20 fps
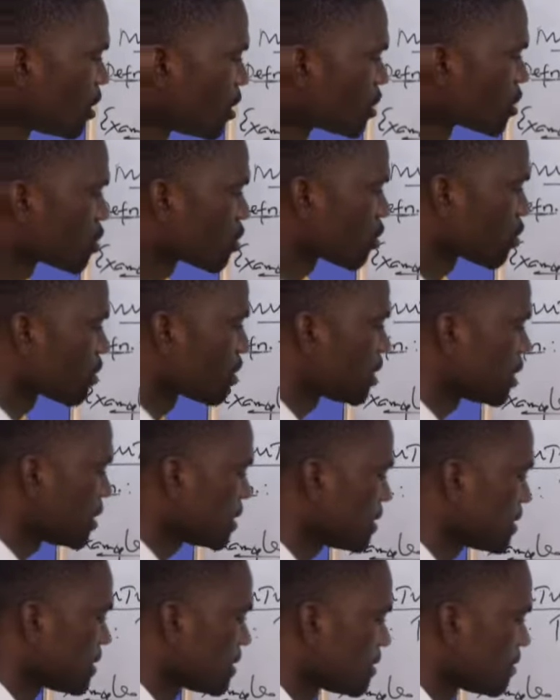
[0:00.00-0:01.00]
So
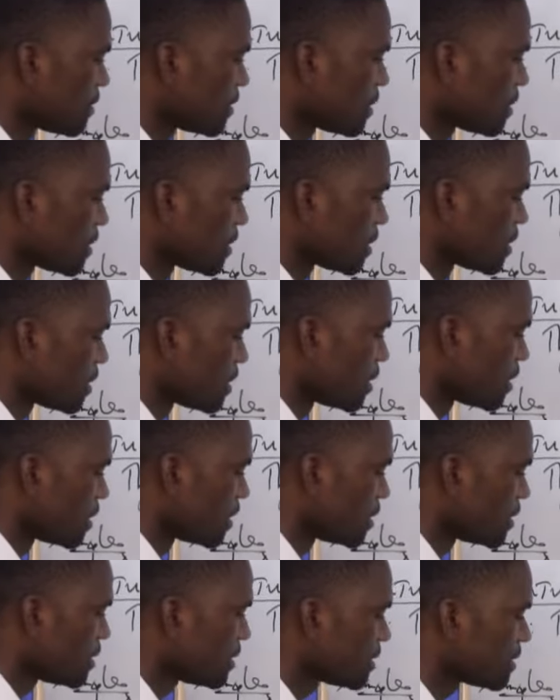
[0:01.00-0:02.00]
this
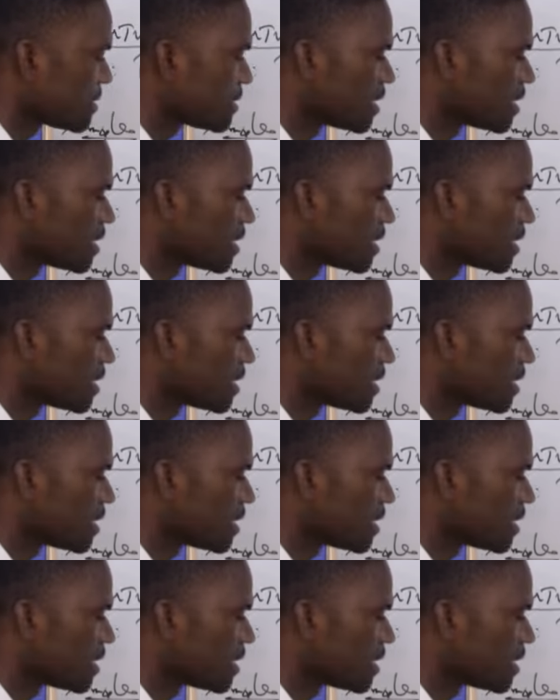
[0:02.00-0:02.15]
is